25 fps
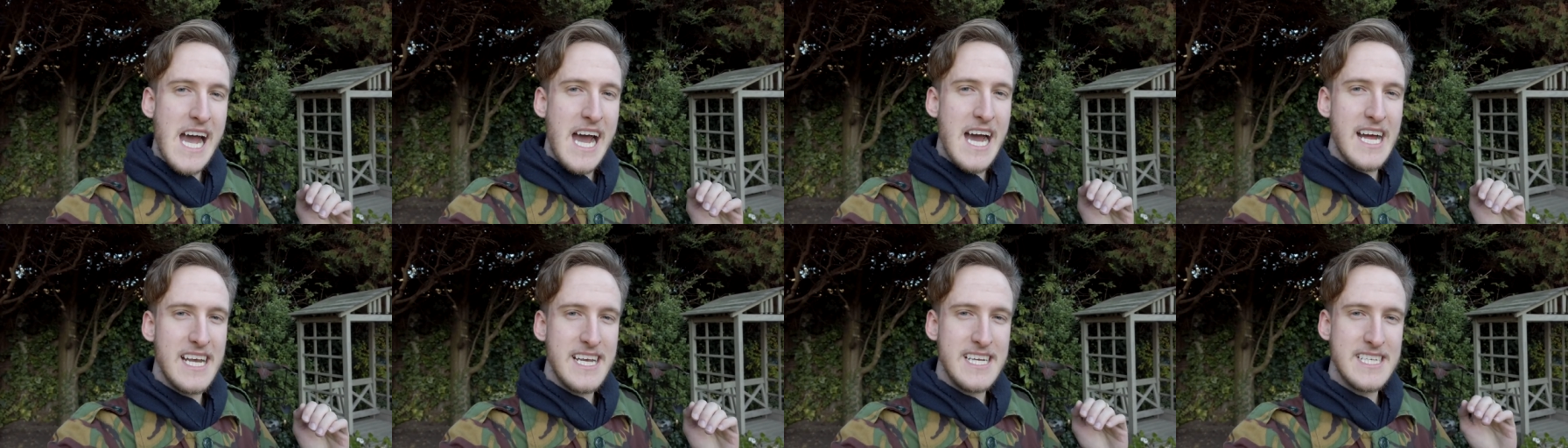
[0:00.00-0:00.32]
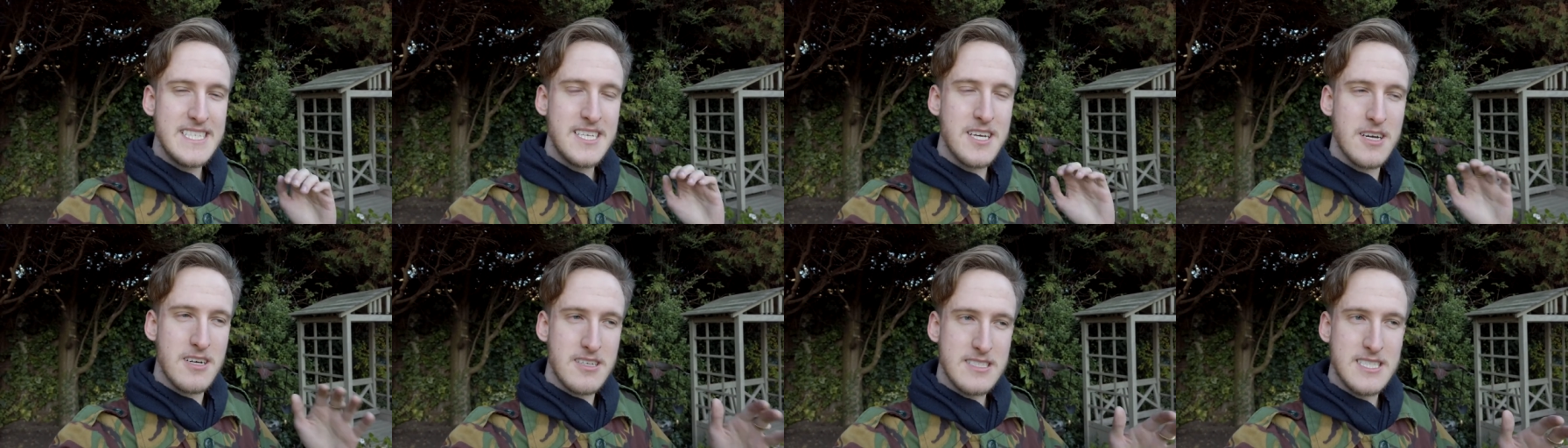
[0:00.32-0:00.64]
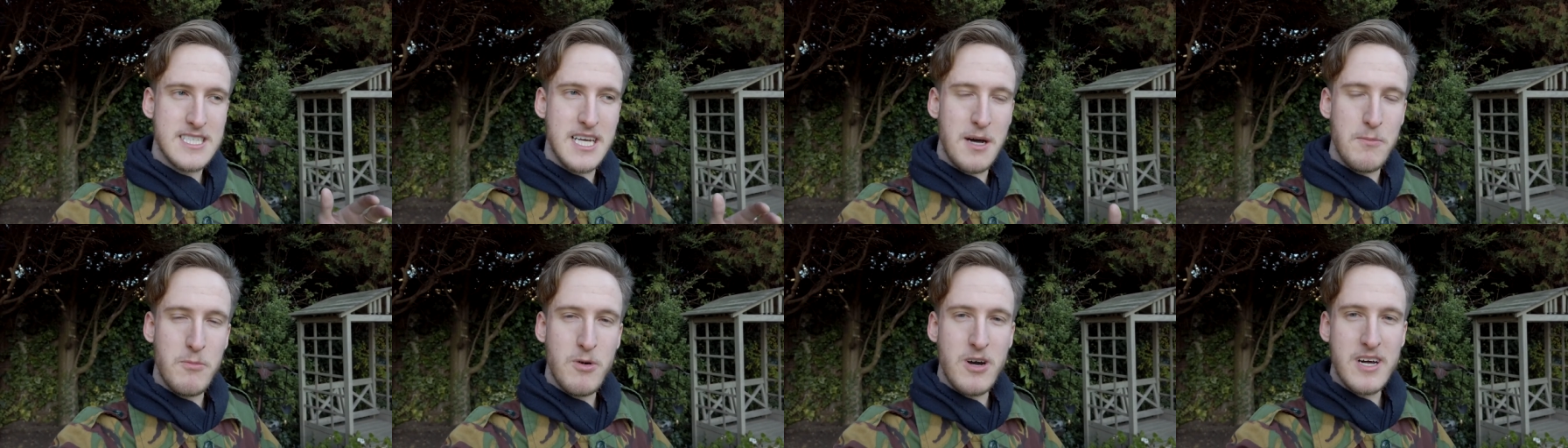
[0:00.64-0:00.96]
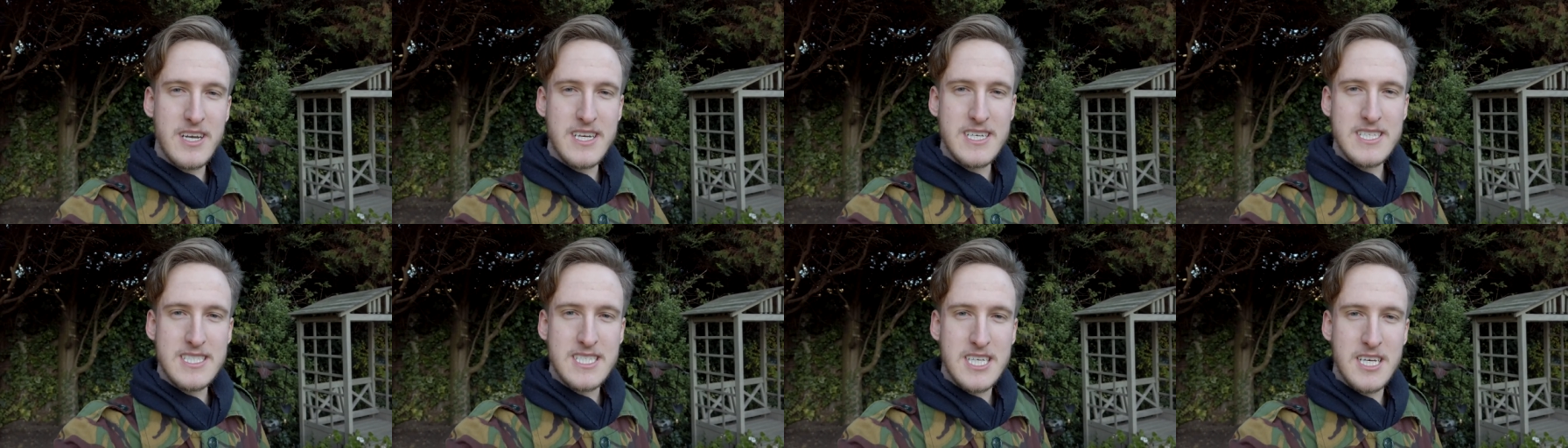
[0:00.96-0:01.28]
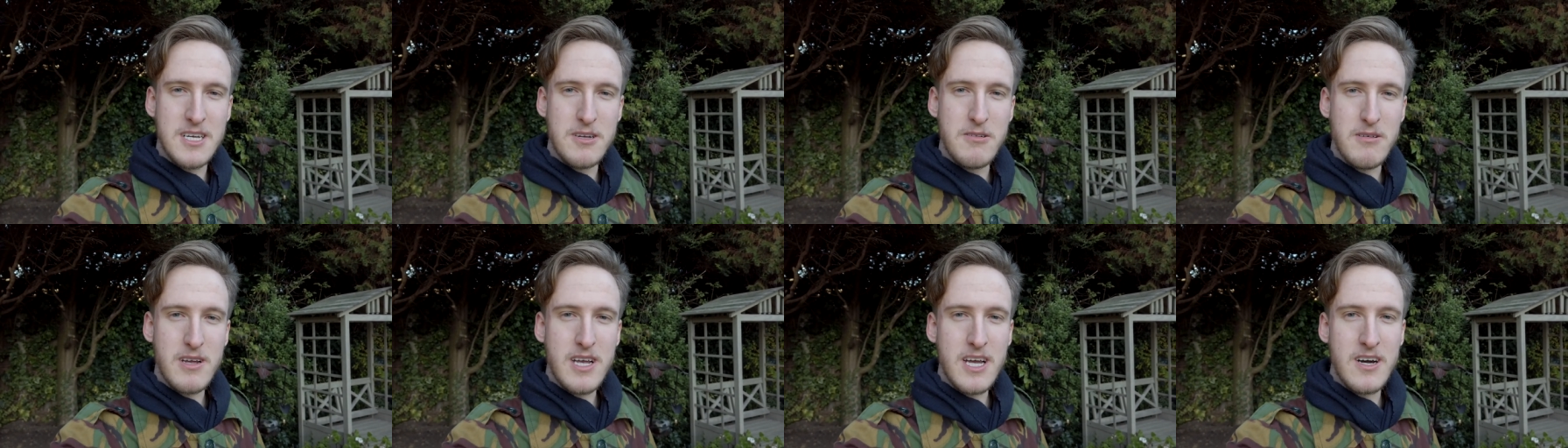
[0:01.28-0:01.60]
and he's got someone
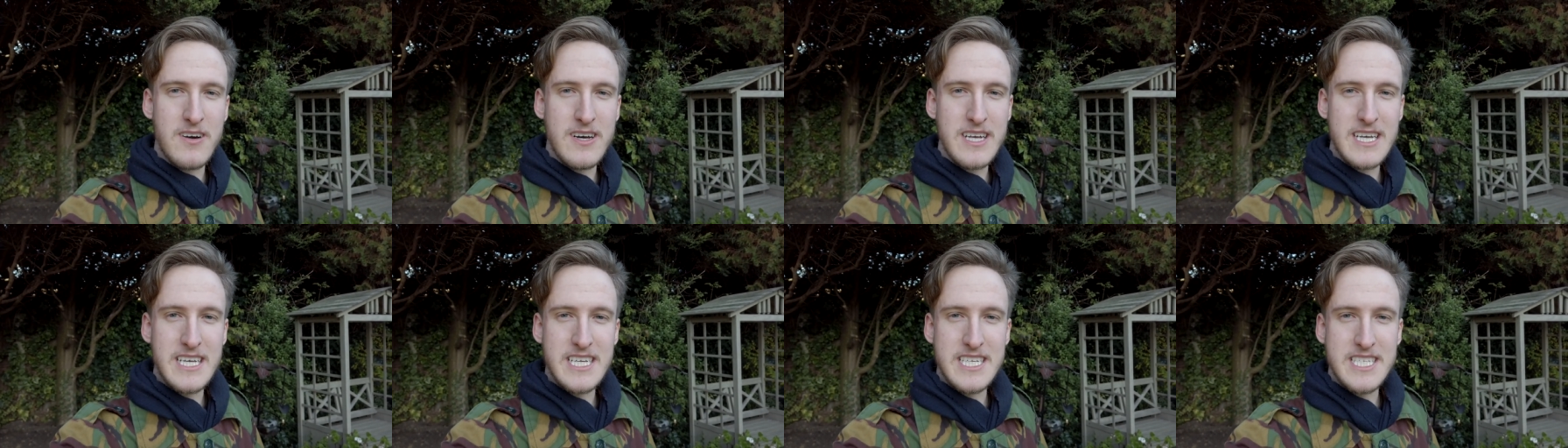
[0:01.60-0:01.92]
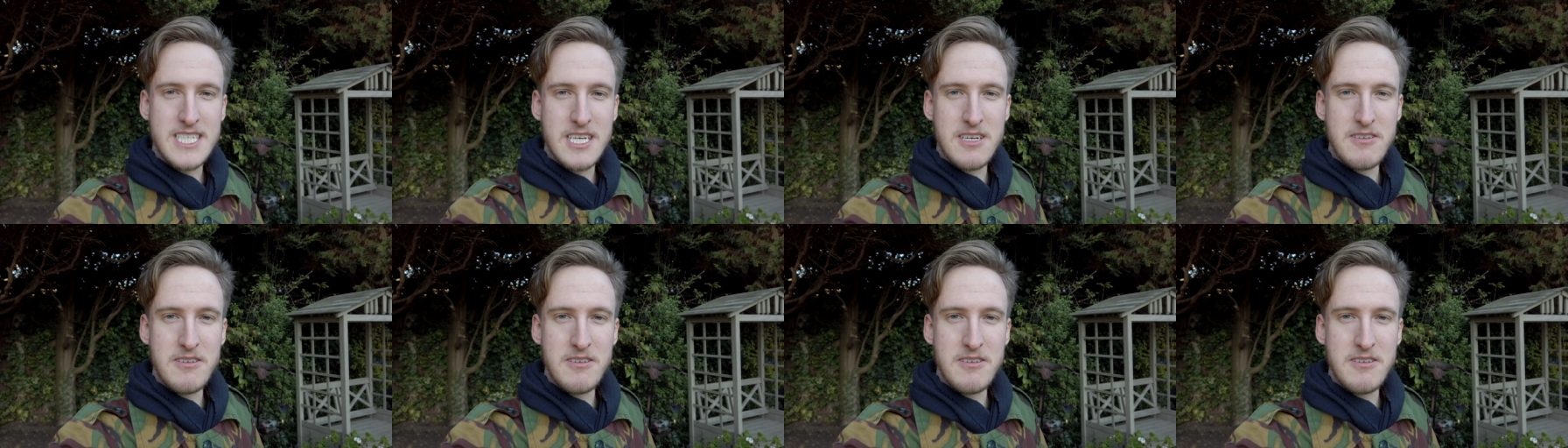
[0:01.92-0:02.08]
to kindly